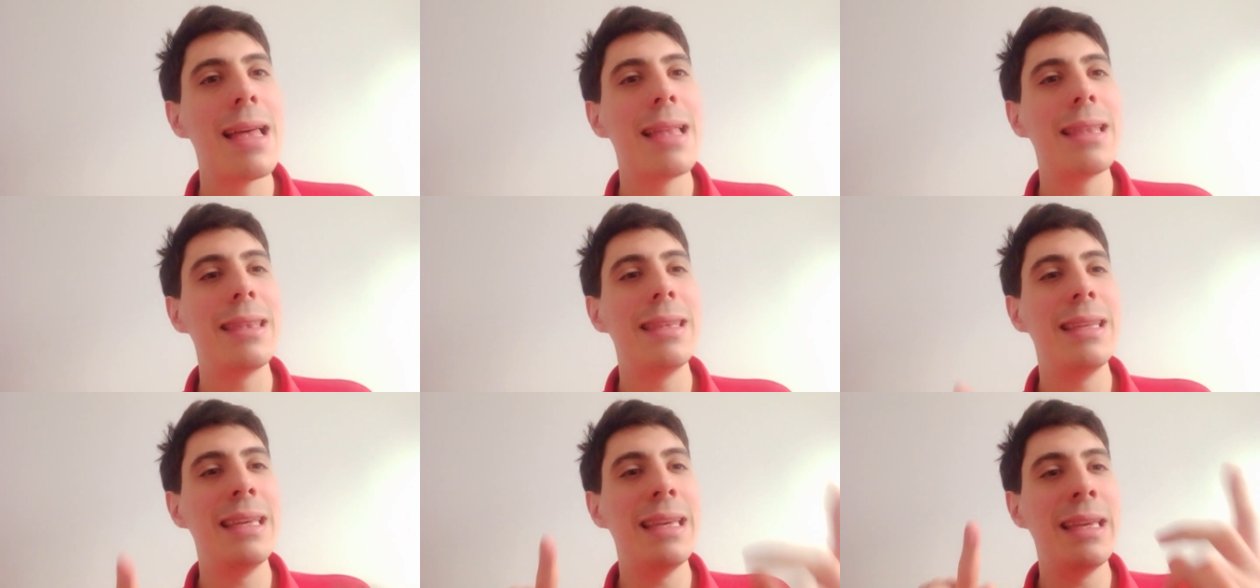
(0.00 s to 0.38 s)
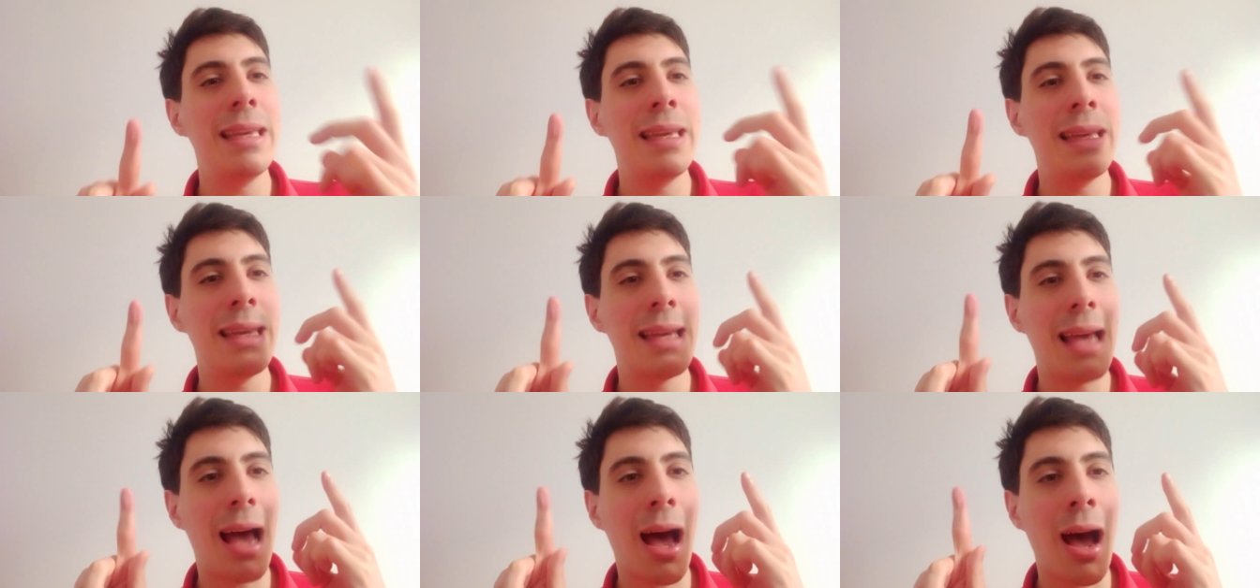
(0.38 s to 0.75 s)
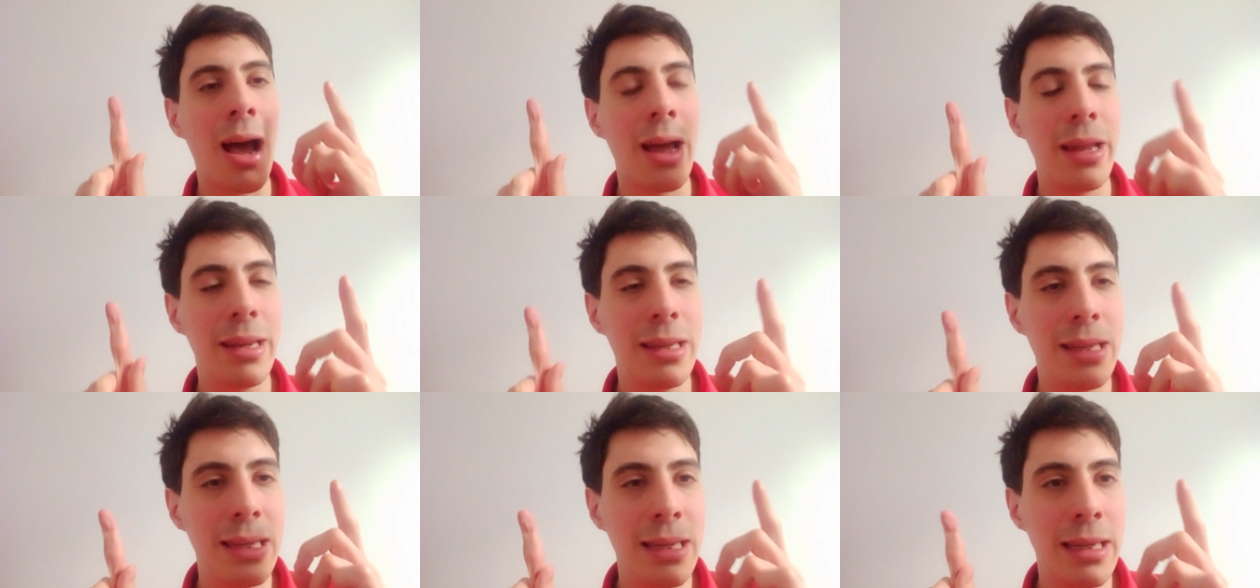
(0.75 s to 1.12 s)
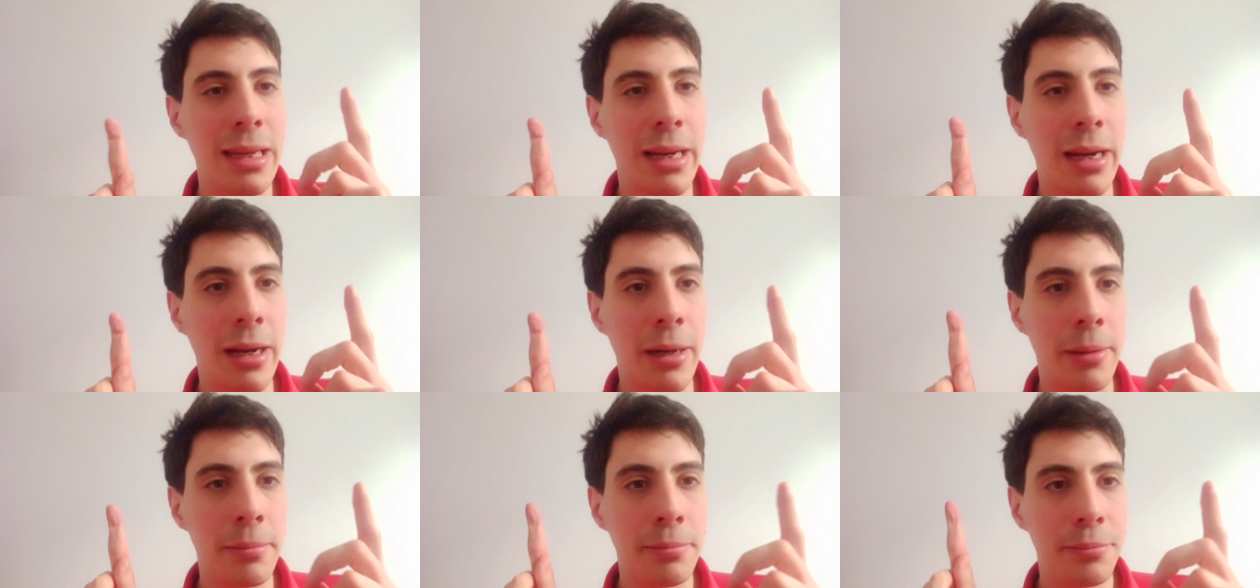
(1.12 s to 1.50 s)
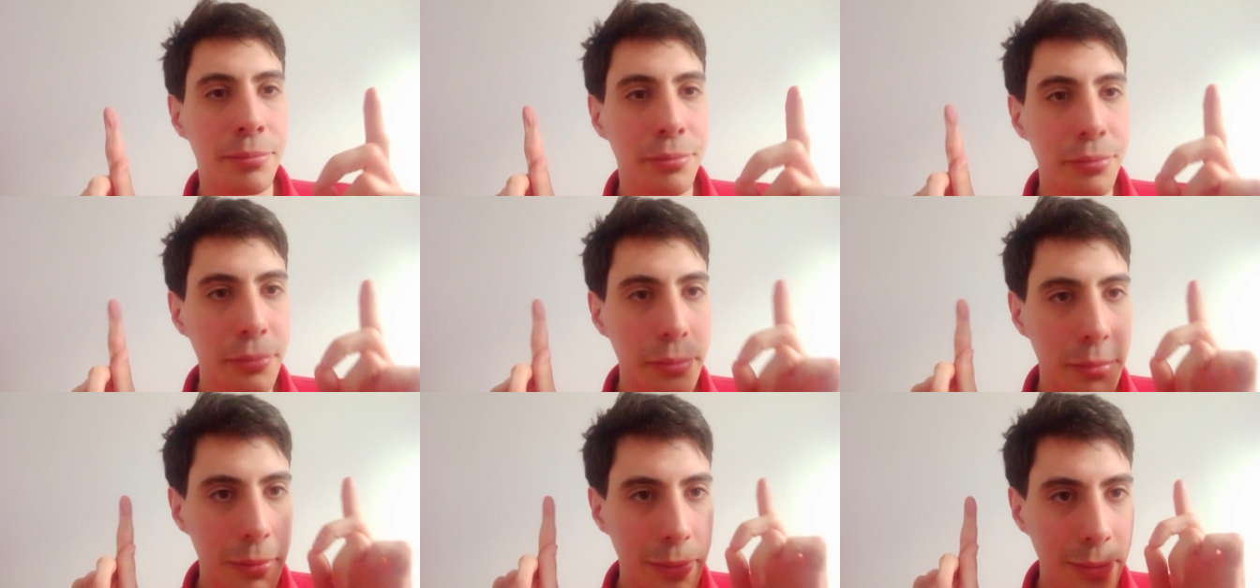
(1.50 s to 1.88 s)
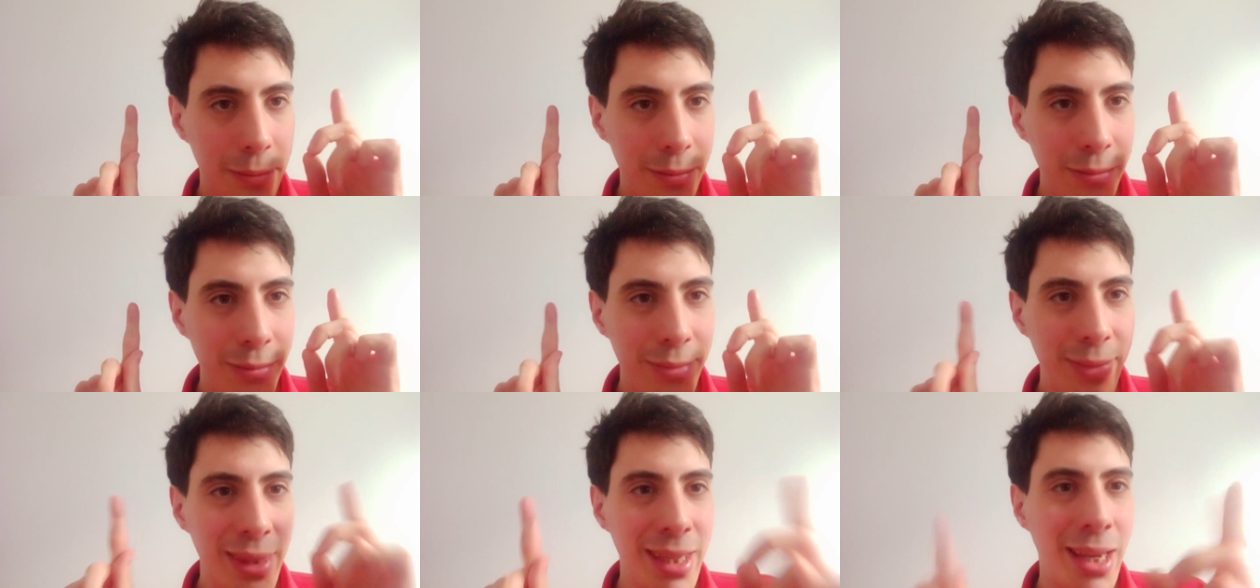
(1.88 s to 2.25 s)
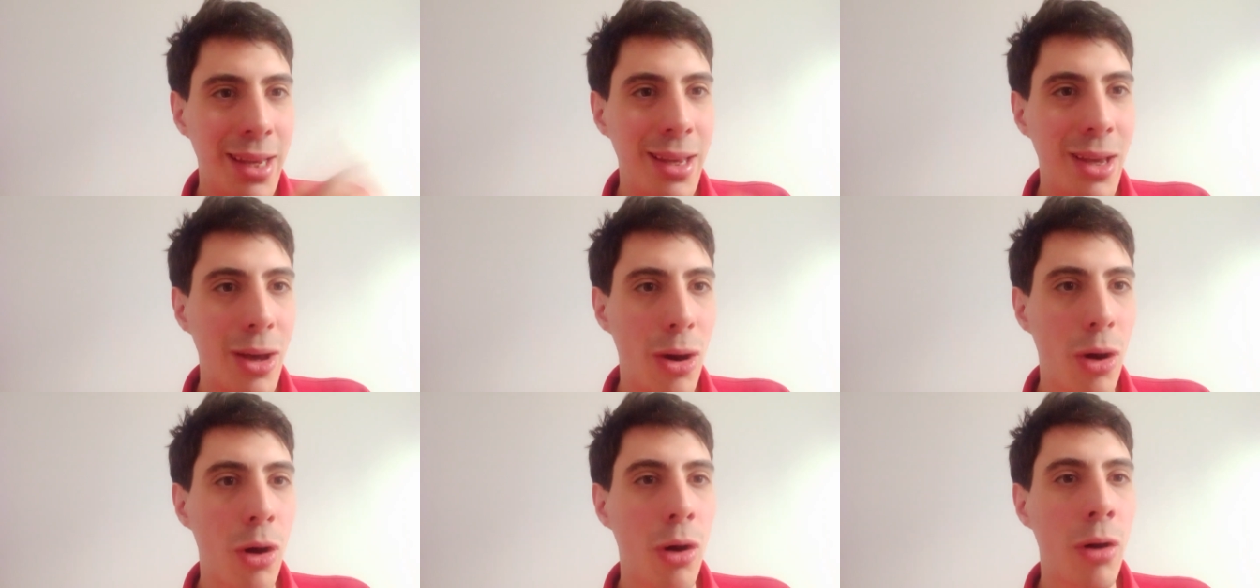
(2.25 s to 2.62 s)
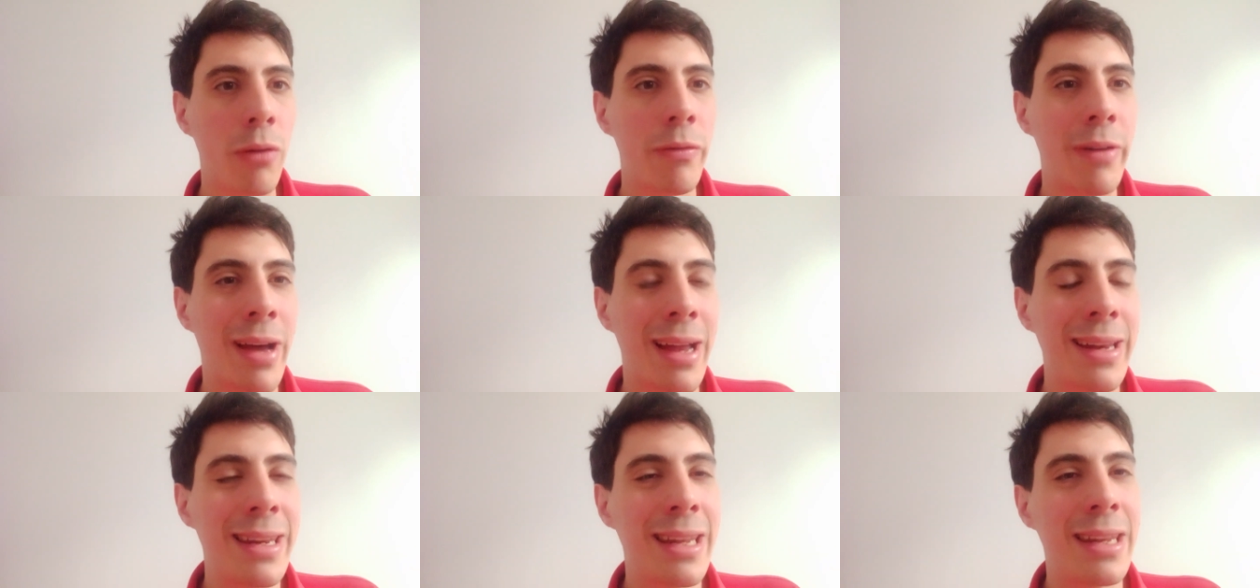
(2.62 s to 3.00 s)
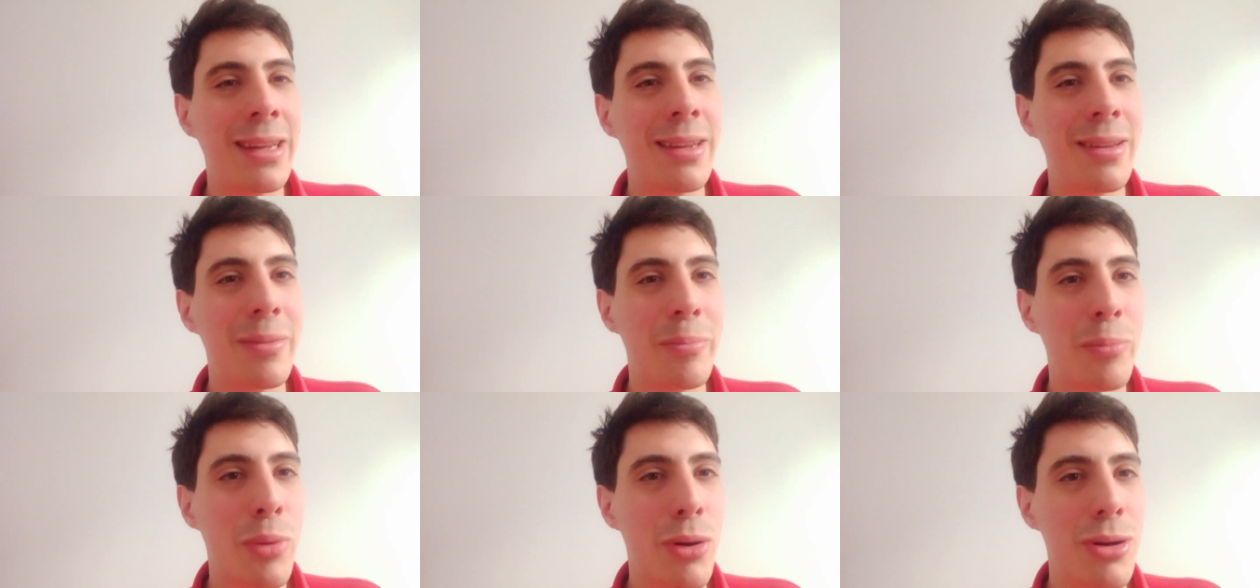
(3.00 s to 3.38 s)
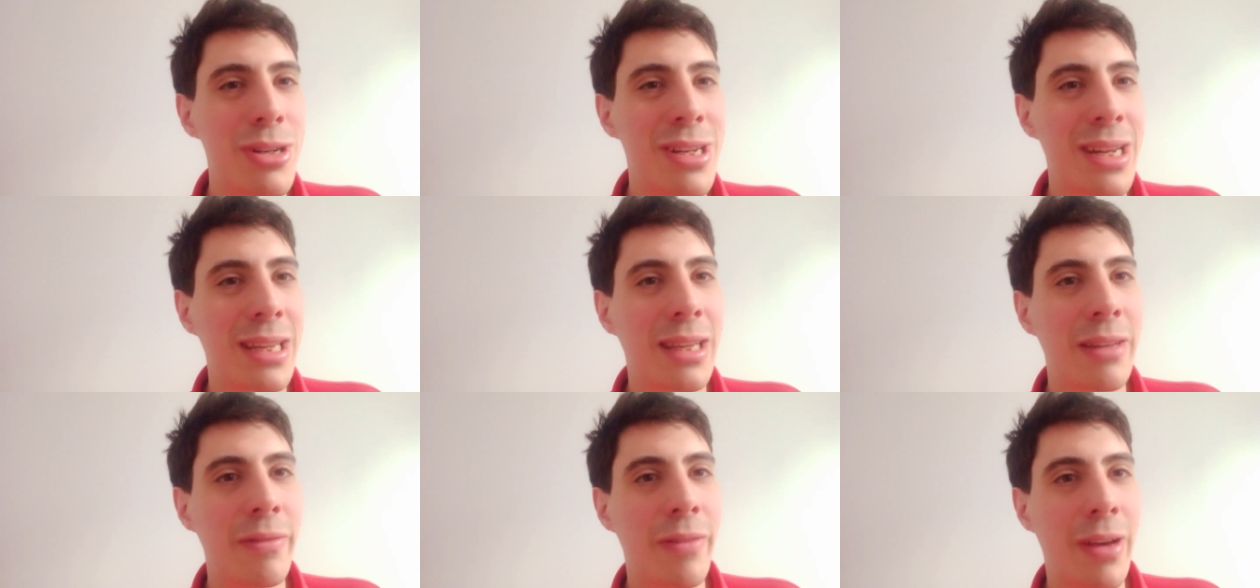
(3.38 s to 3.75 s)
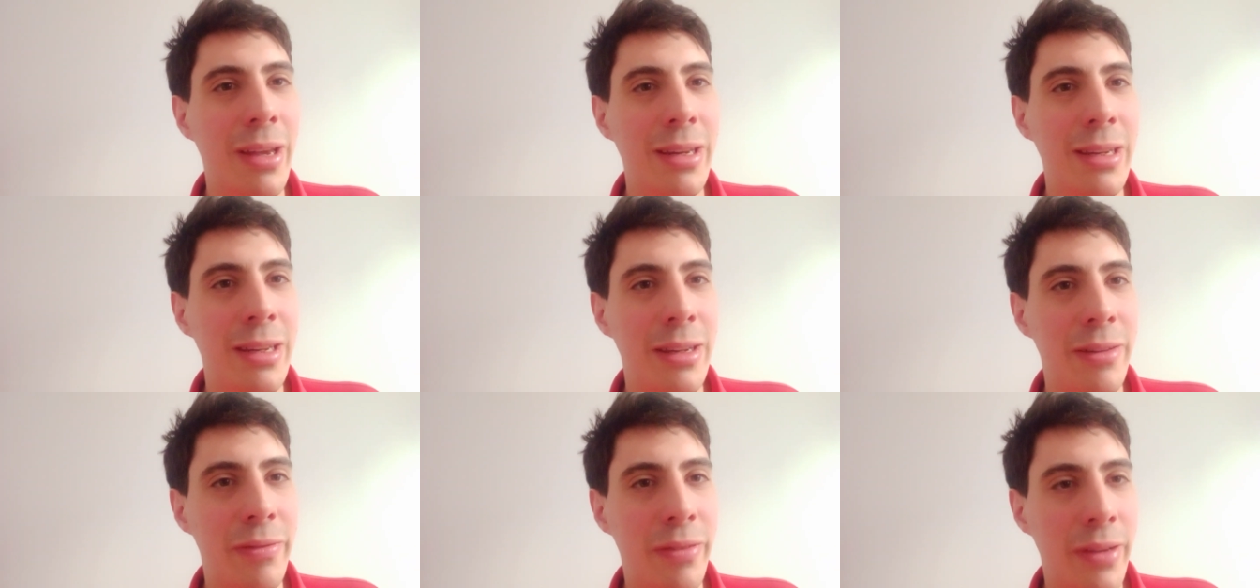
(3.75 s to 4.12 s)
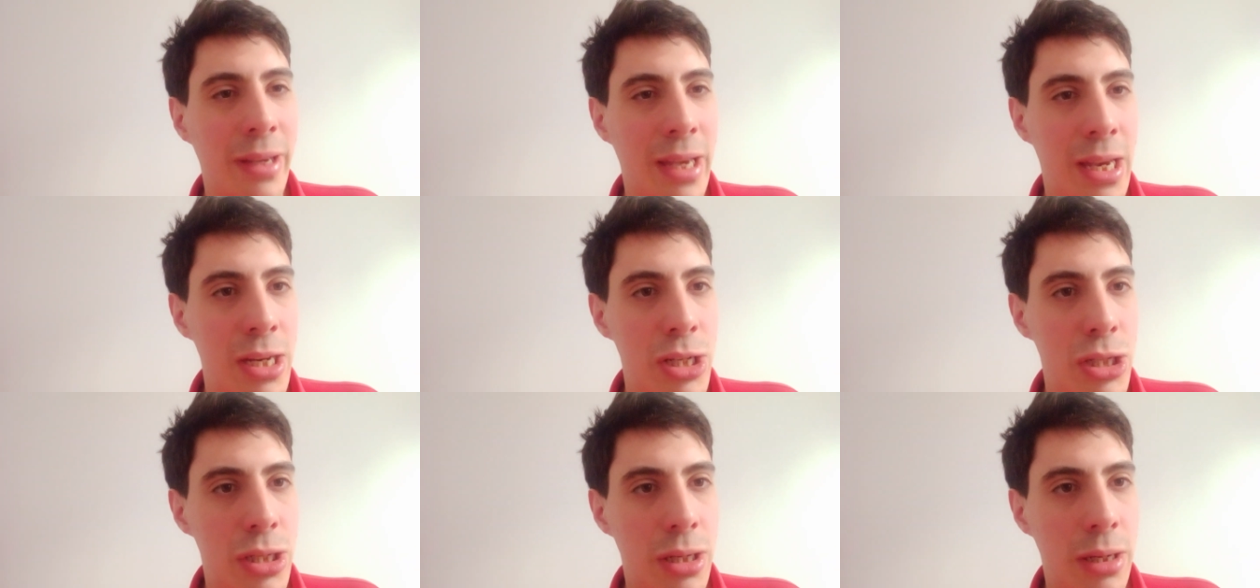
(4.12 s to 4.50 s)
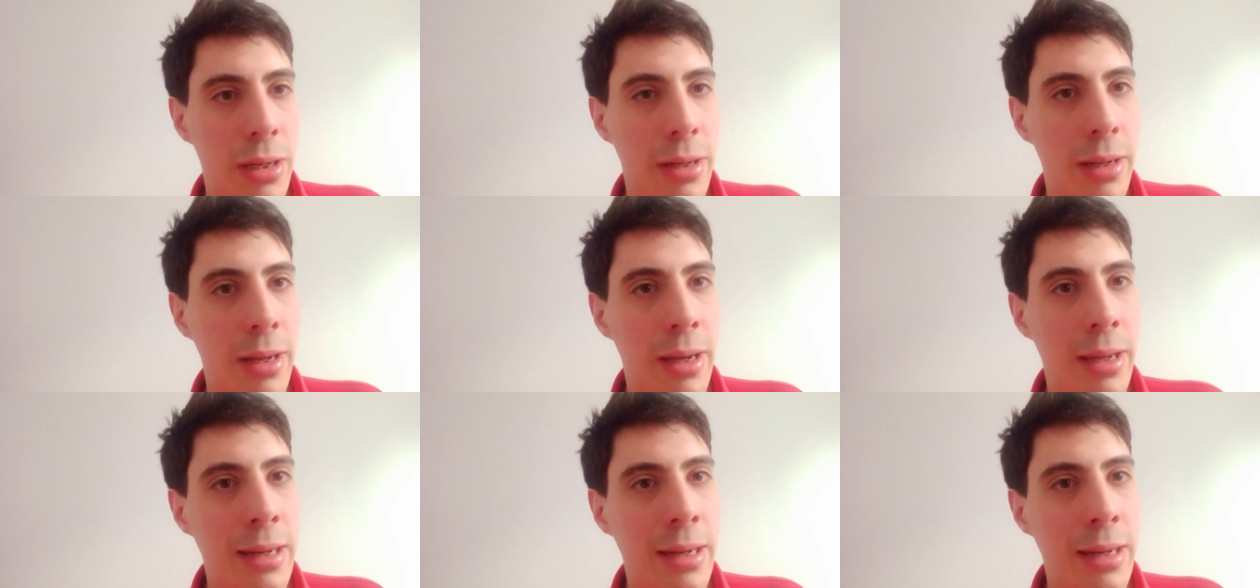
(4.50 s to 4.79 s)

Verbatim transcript: The idea of ident- projective identification.